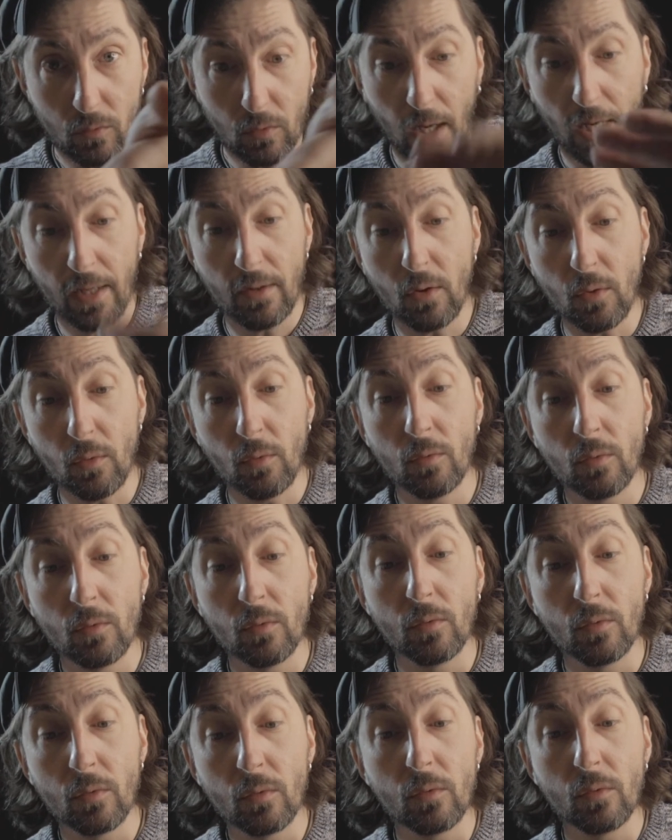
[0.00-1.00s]
And you.
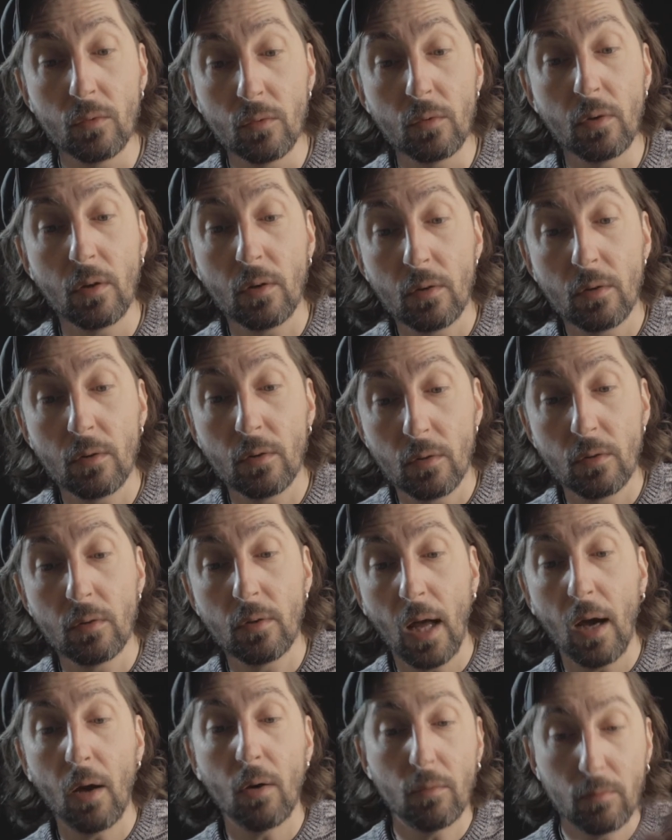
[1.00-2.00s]

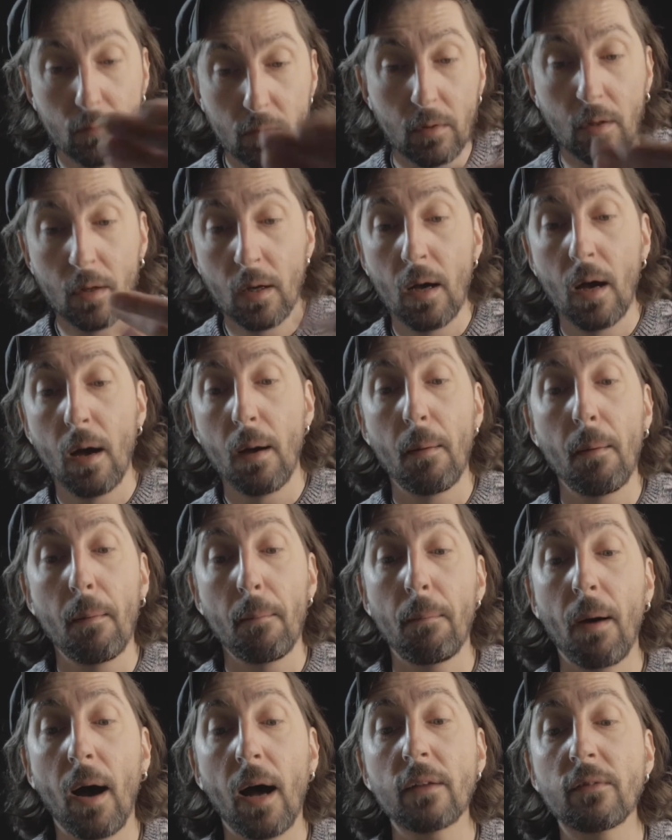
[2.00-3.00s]
Now,
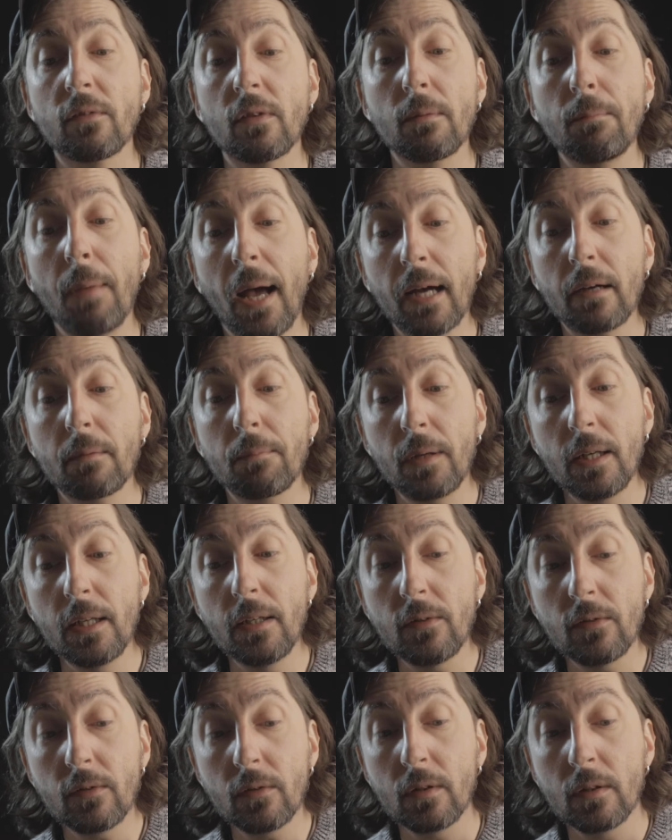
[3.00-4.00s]
pass it back,
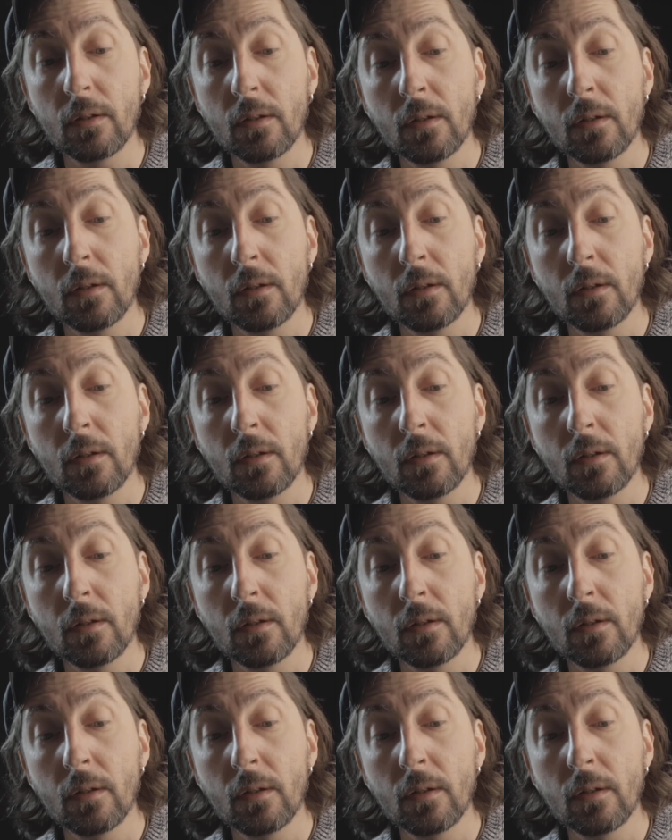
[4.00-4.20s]
please.